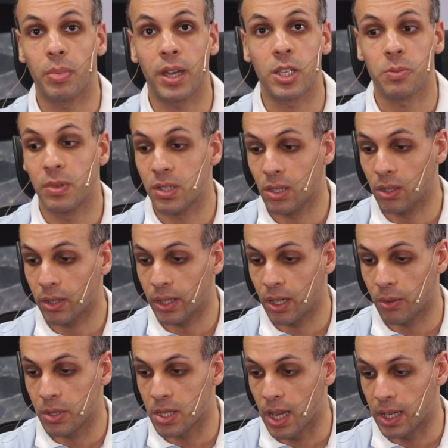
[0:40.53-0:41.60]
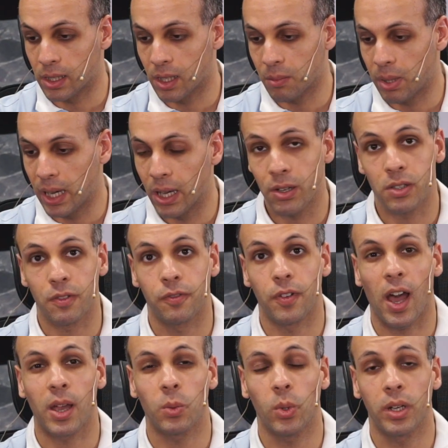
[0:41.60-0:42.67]
basement to look in our recycling pile to
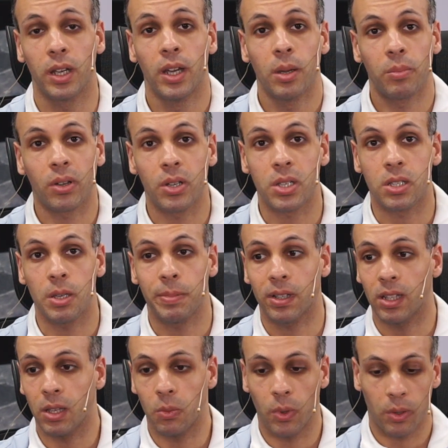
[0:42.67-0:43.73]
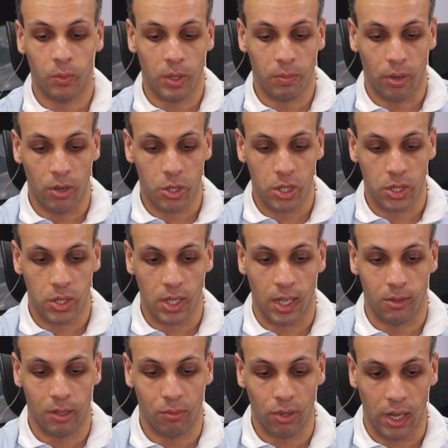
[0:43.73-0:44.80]
find one, because typically when we purchase
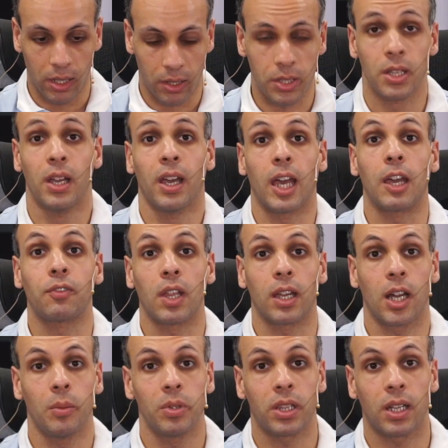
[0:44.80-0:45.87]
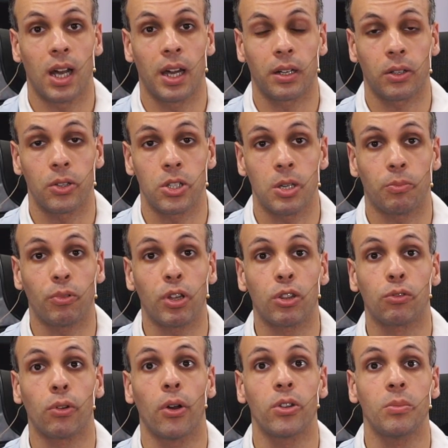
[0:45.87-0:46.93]
soldering products, if they come with a conical tip, we
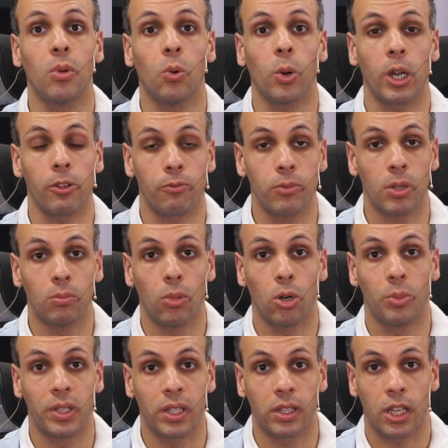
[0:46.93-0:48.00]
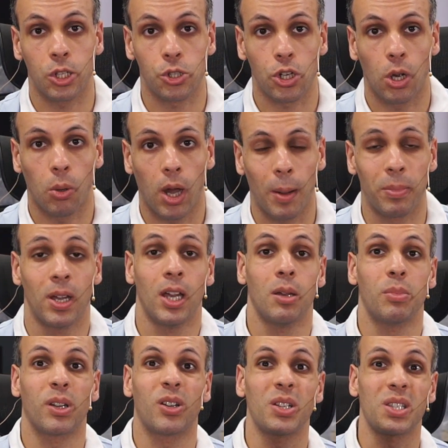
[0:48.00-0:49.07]
throw them away from the moment that they show up,
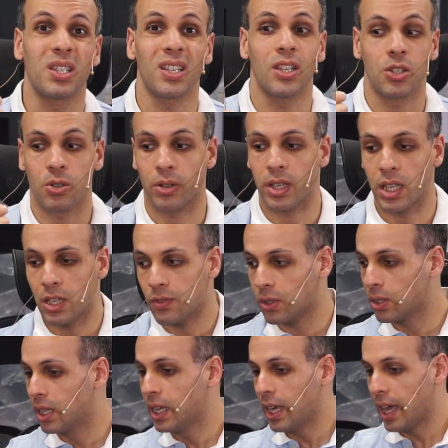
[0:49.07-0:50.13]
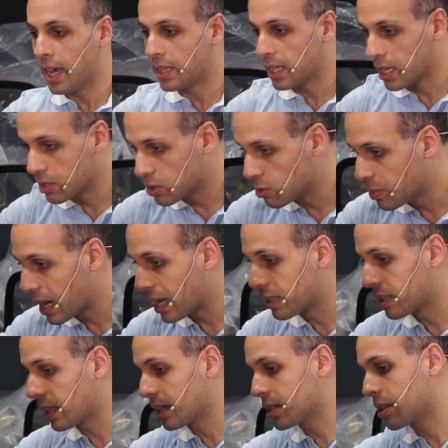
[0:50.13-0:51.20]
because these are evil and they do bad
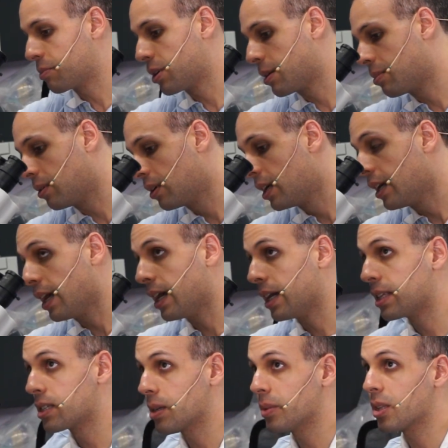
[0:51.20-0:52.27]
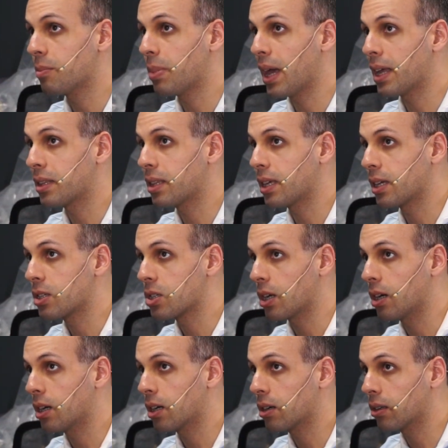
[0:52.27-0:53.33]
things to people. And some of the bad things
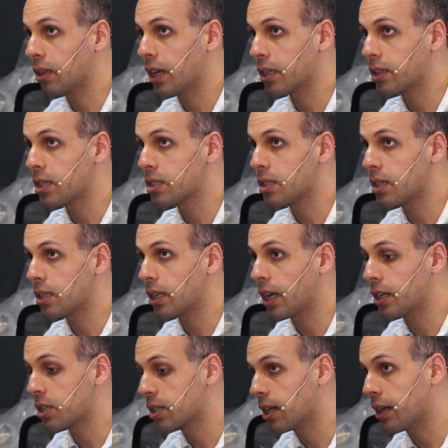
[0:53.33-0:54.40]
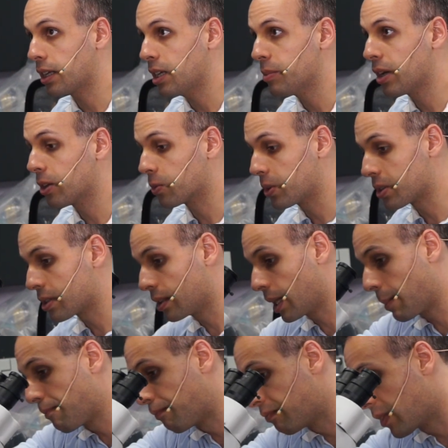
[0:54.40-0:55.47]
are like this thing that I just got emailed
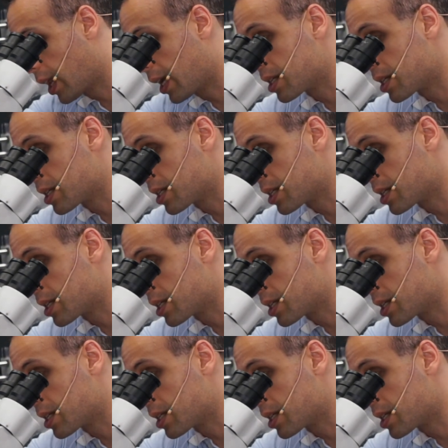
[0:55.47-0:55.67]
recently. I